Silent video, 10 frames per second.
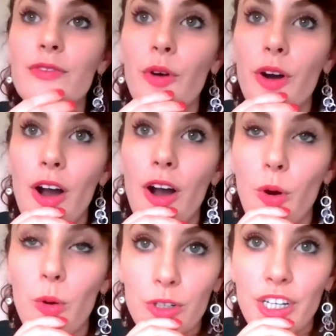for
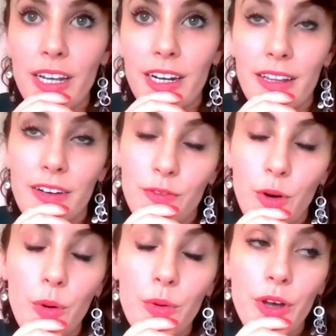Holochain and then for
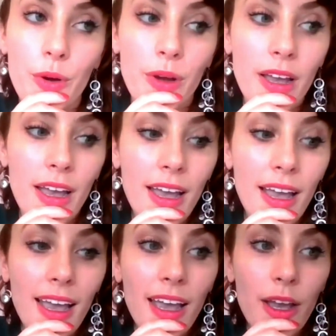Holo,
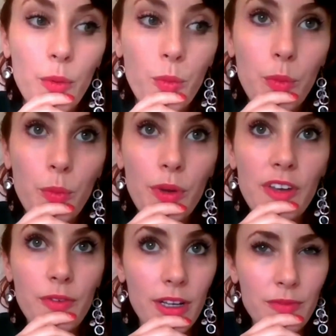
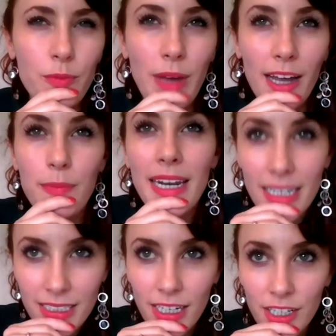we've had many
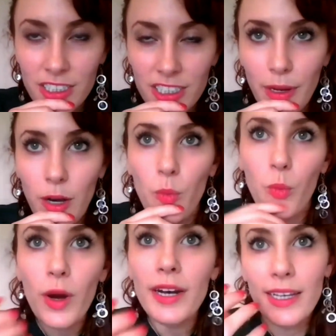discussions about
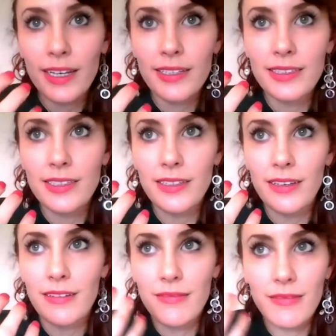what is
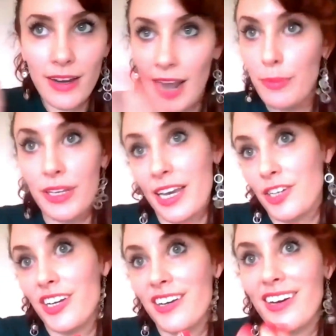an
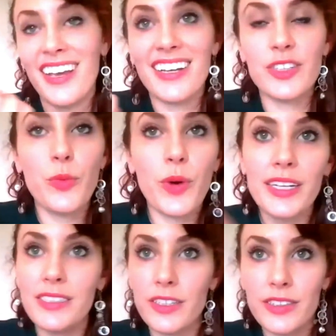application and what
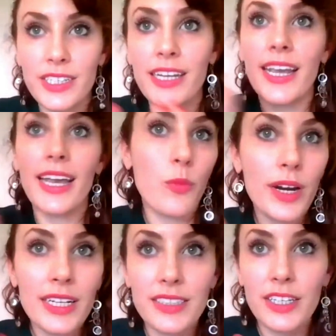is the DNA and
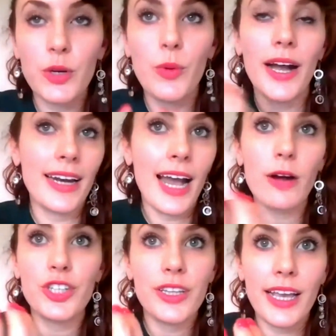what is the UI and how
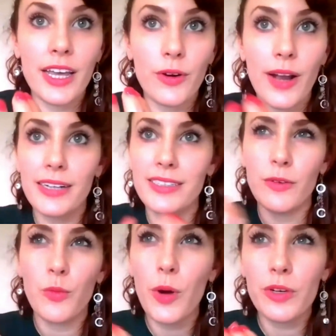should they interact,
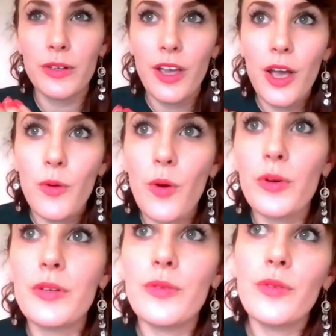and what
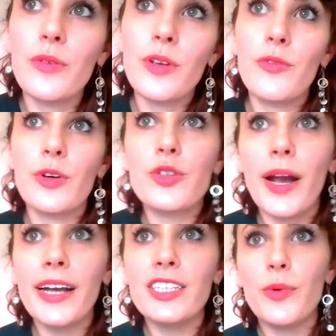would if we're
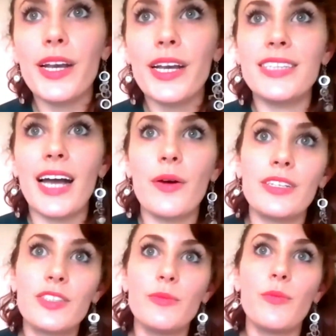trying to break it down
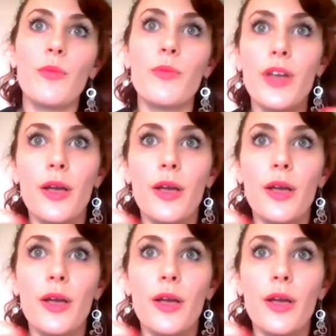into